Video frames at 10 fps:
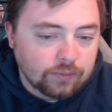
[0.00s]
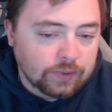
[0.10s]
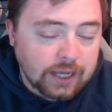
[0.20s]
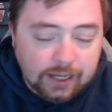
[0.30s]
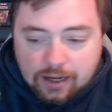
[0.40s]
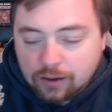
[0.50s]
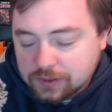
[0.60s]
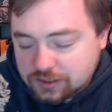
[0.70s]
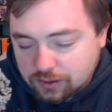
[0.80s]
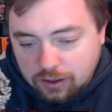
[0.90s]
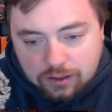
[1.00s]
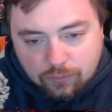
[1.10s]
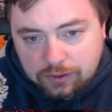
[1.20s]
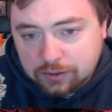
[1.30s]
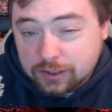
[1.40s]
We hang out, we talk,
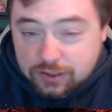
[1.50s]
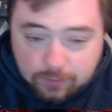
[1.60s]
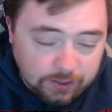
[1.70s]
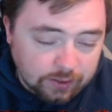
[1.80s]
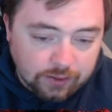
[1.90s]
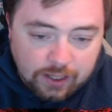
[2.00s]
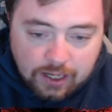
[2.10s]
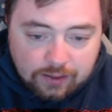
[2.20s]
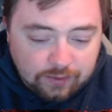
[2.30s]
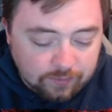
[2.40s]
whether you're a Ninja player or not,